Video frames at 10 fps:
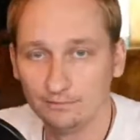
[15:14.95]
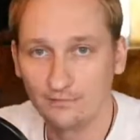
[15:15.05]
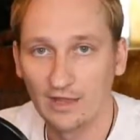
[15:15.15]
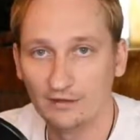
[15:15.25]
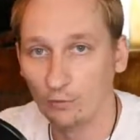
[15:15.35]

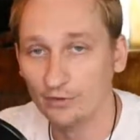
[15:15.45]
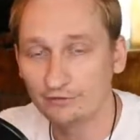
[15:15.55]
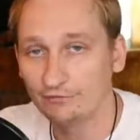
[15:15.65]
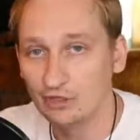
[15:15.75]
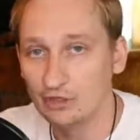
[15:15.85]
And if it wasn't
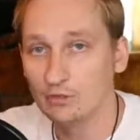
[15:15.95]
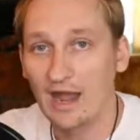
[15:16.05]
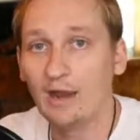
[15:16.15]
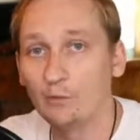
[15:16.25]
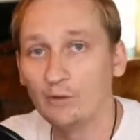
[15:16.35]
for you,
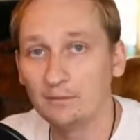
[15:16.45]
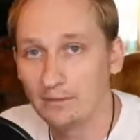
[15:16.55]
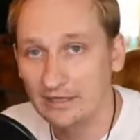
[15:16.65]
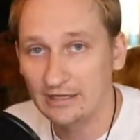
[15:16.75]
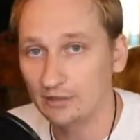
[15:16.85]
I wouldn't
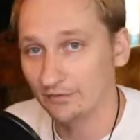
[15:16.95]
be here.